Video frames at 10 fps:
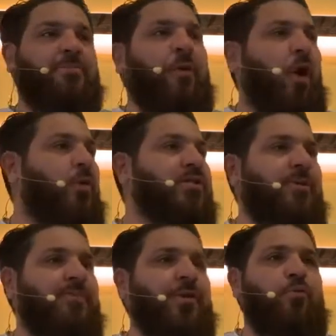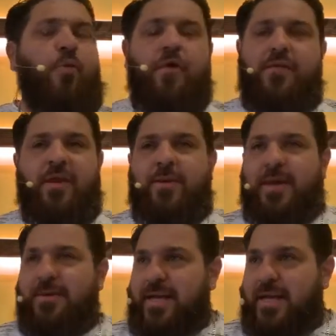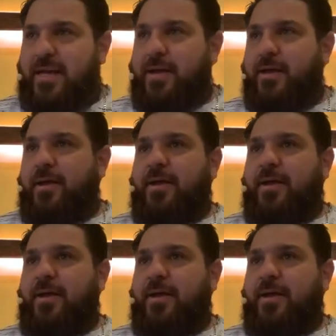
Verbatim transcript: Paul was something worthy to be imitated,